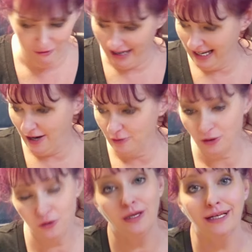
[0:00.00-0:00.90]
right now,
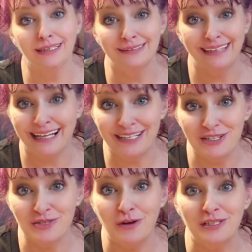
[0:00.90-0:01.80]
real quick, I
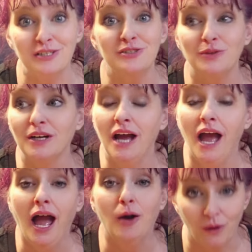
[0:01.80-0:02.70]
just walked in the door.
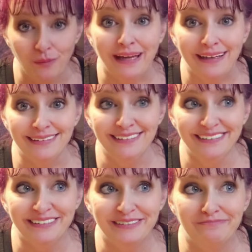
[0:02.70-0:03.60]
We're making
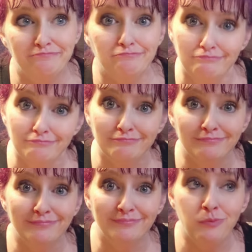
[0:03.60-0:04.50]

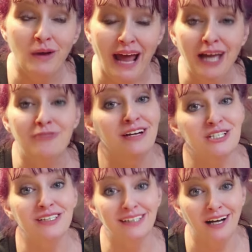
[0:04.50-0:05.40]
what I
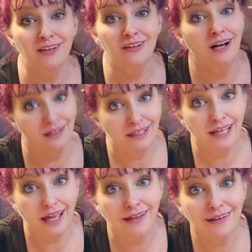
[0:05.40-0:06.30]
affectionately call ugly
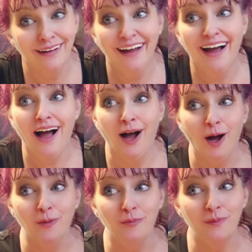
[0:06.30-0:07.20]
cake.
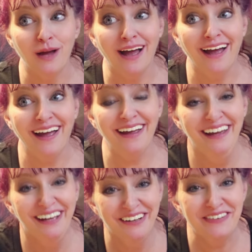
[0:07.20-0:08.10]
Um,
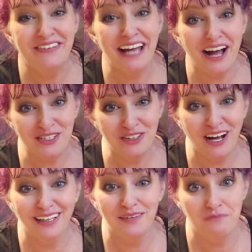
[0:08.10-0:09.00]
we also
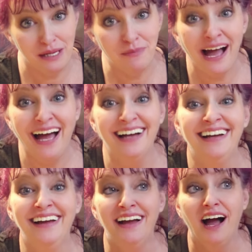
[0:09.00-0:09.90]
call it meat pie.
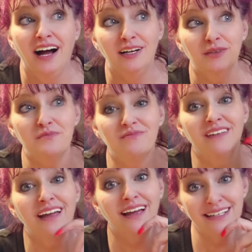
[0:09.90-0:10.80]

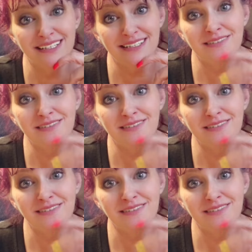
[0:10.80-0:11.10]
It